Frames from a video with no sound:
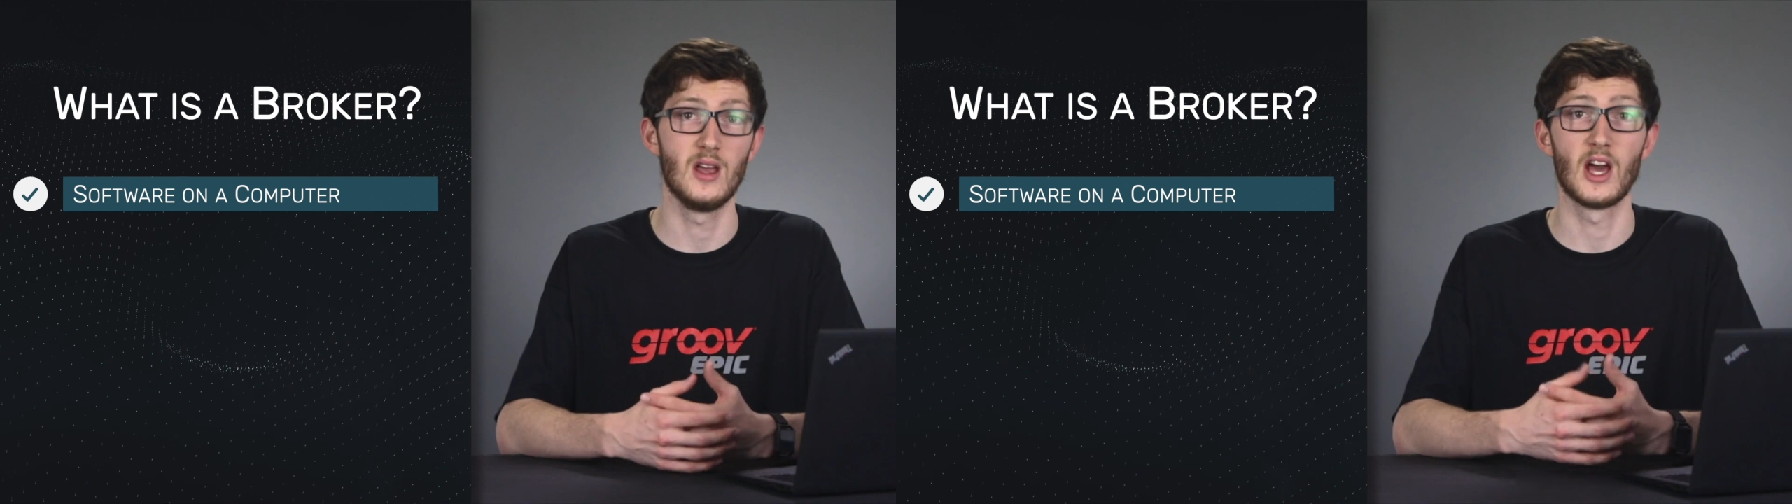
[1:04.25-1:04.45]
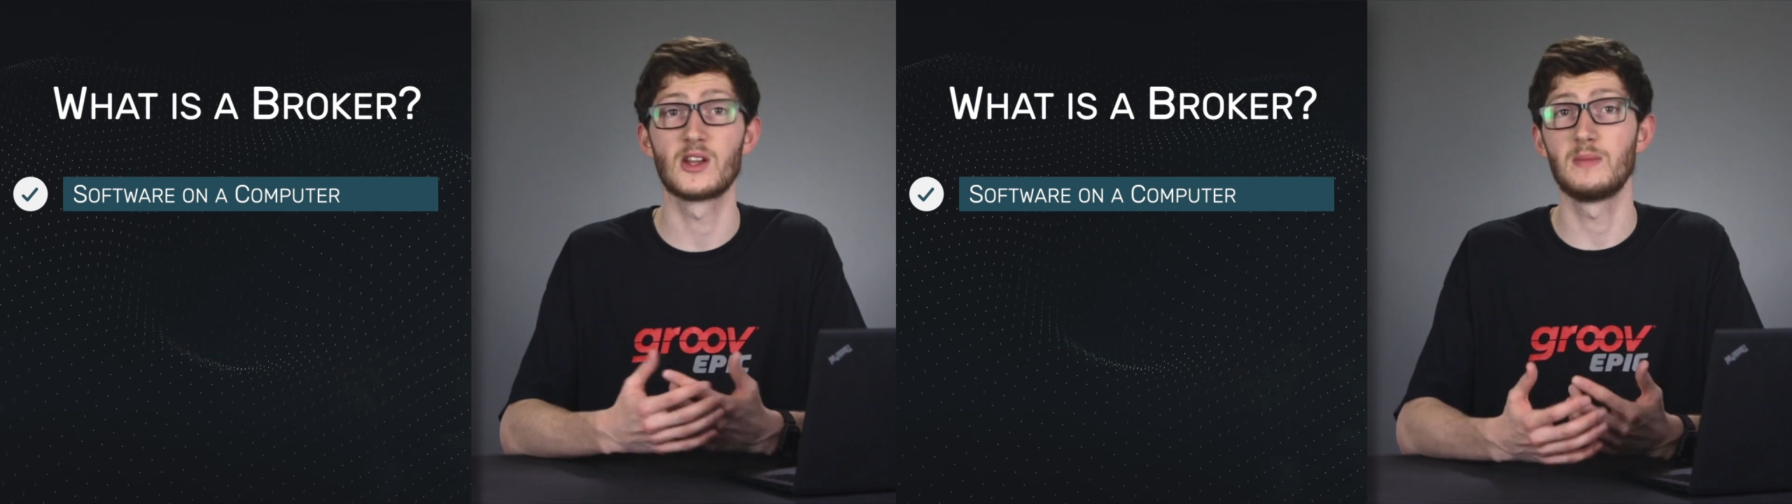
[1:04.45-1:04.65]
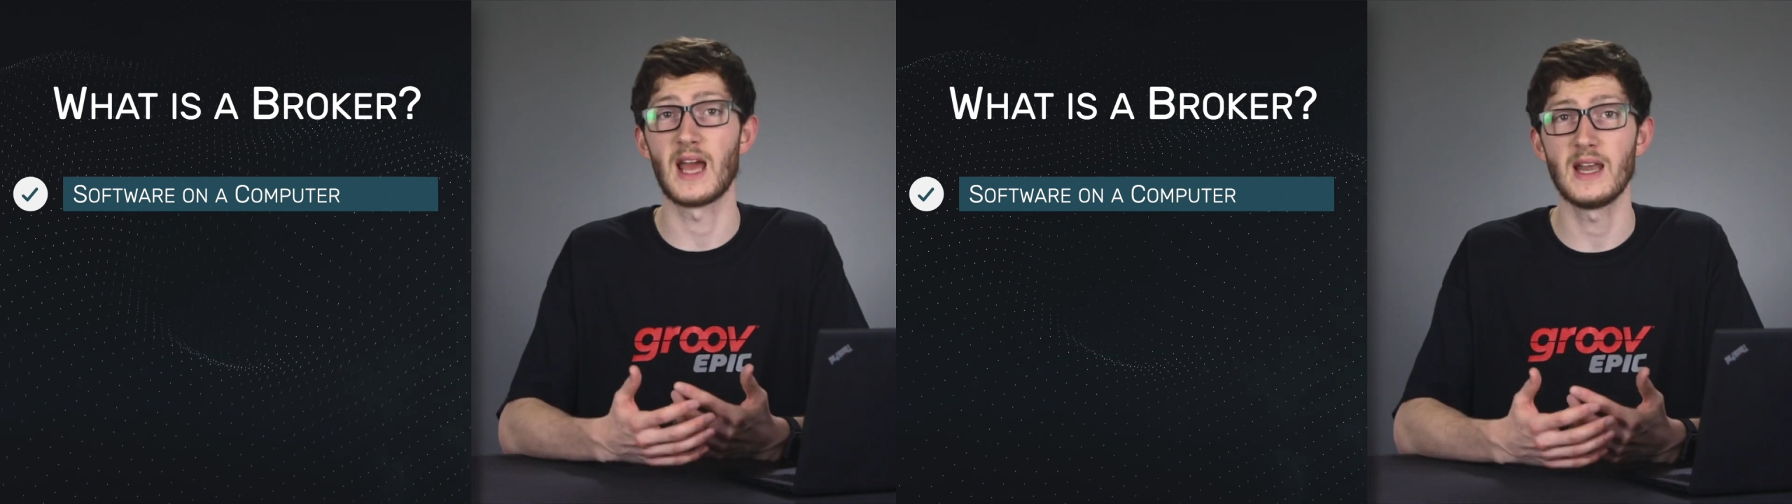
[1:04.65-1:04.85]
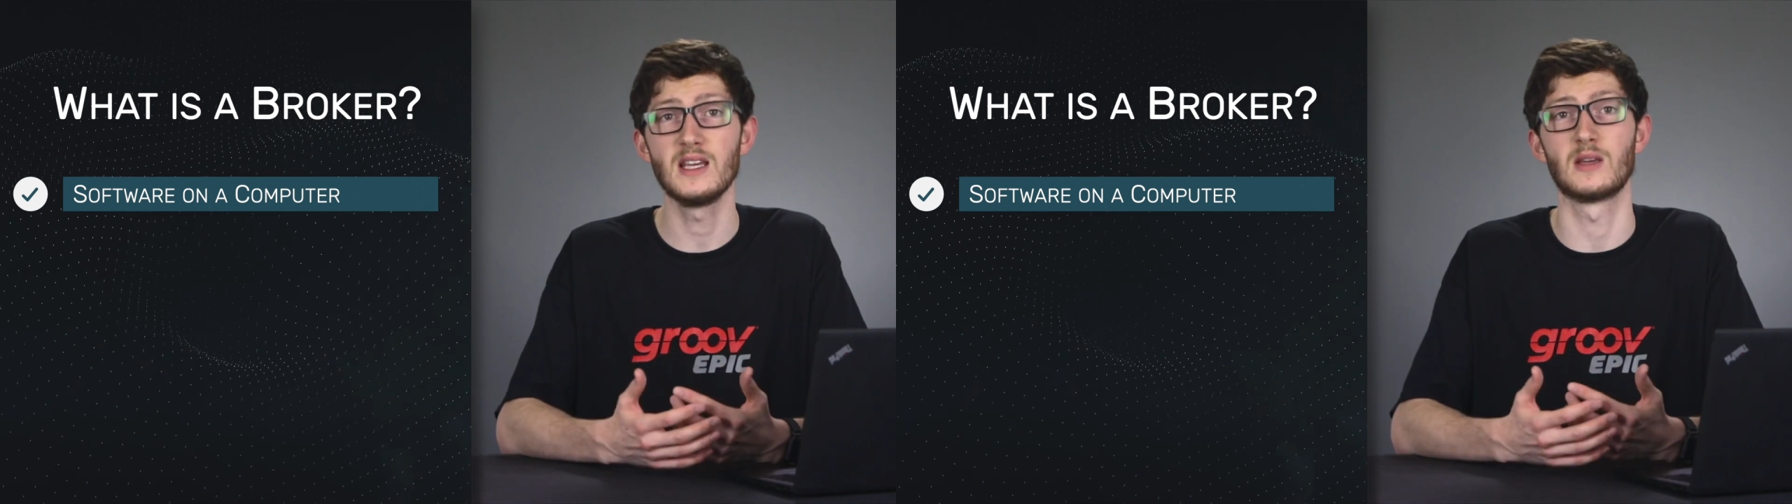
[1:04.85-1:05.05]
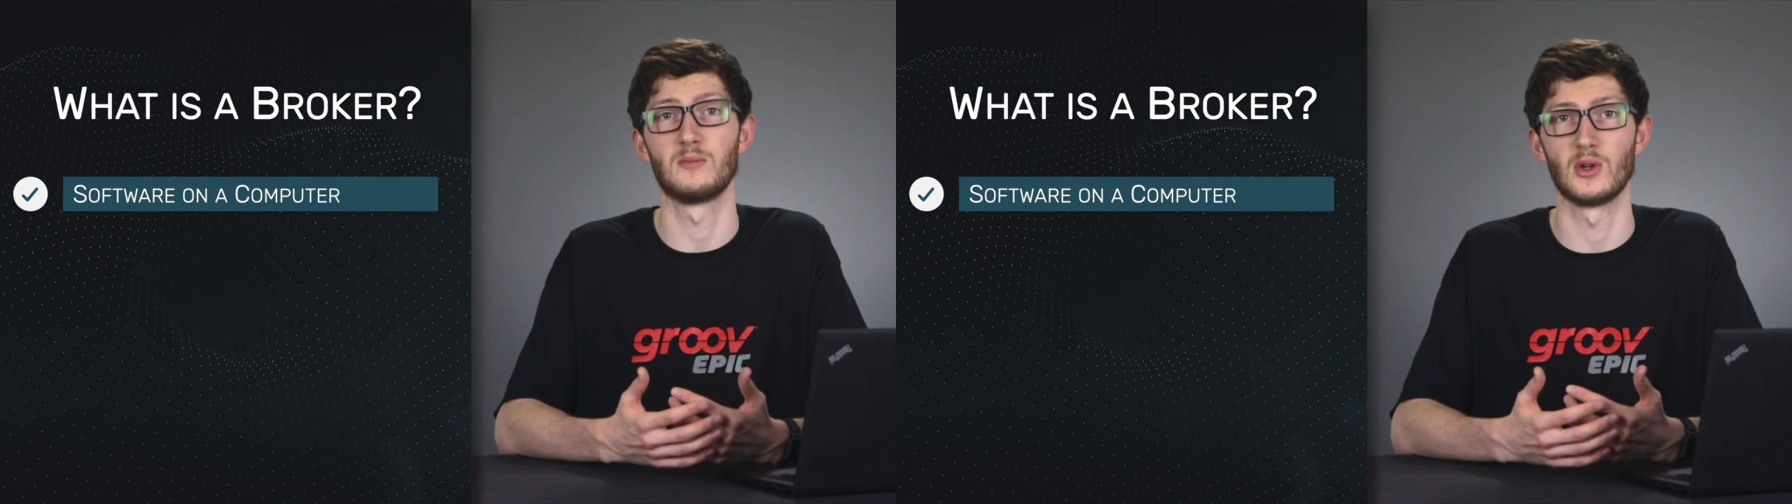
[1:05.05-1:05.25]
It could be any
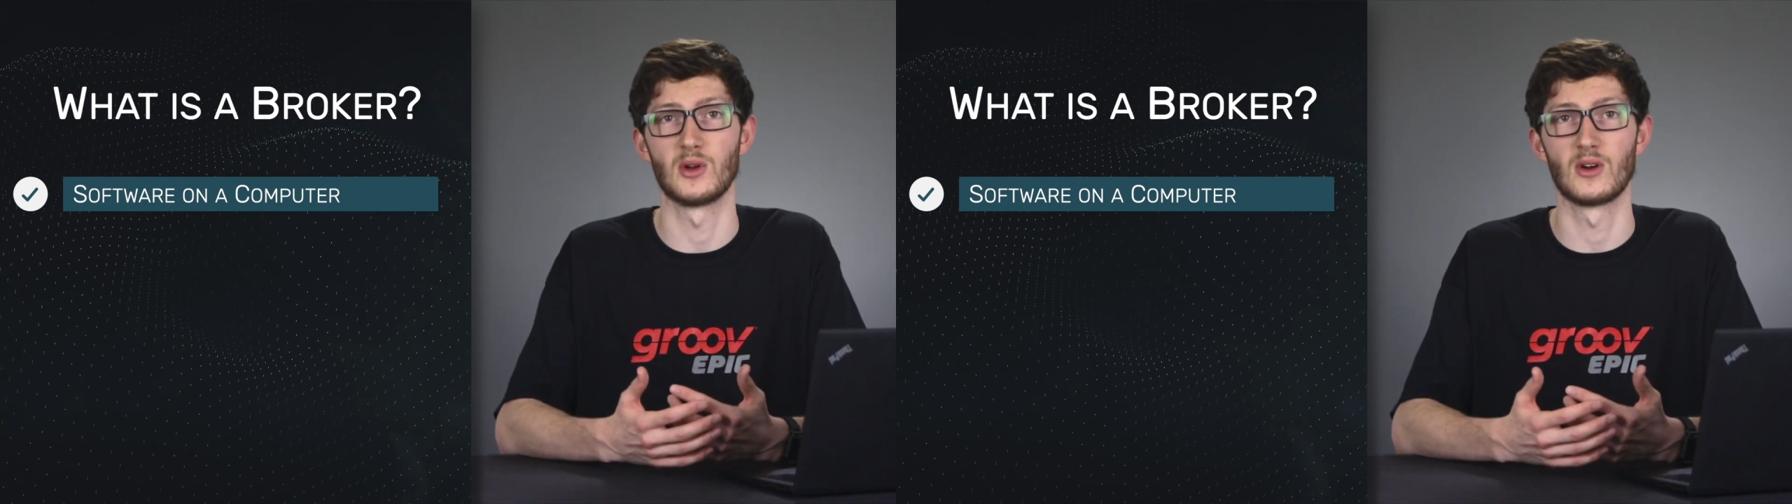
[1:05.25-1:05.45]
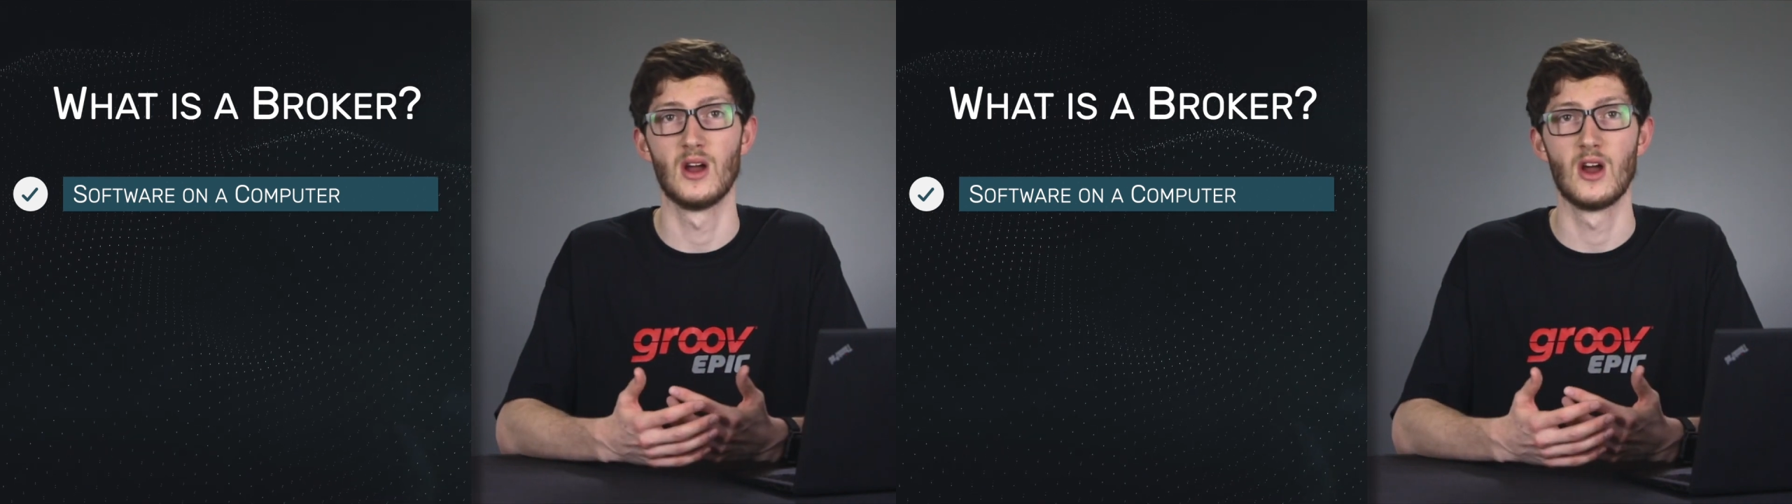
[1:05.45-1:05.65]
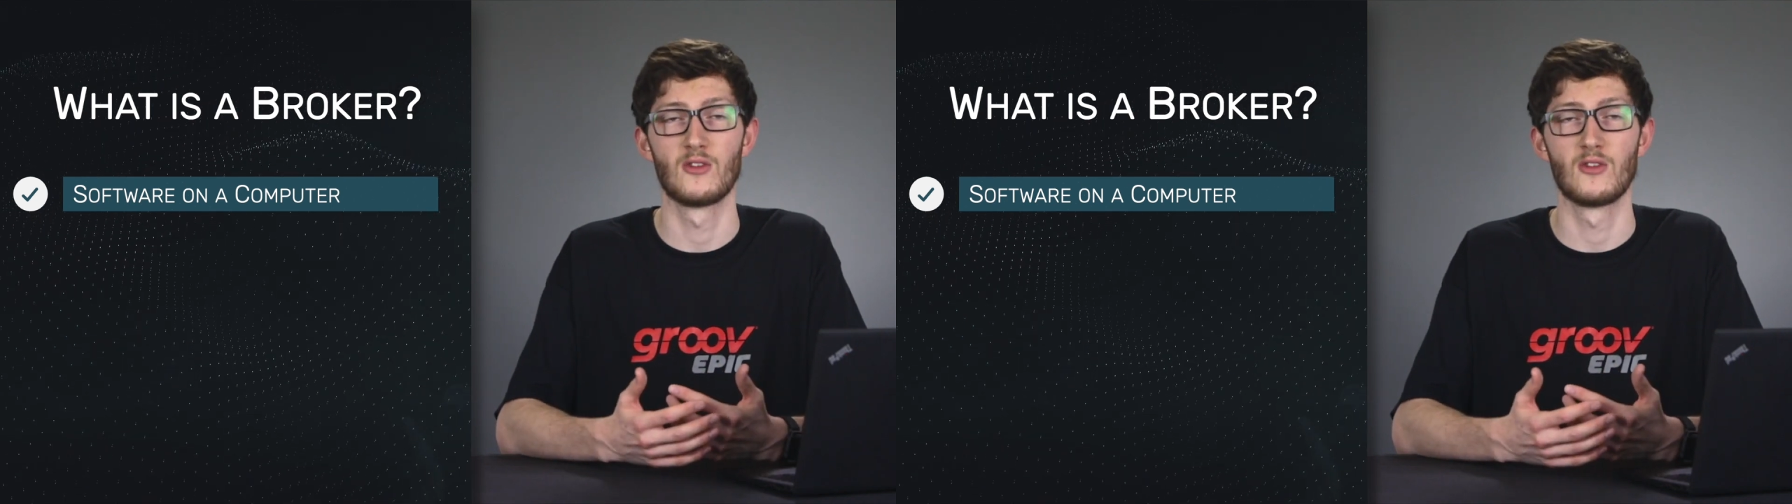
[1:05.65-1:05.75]
computer,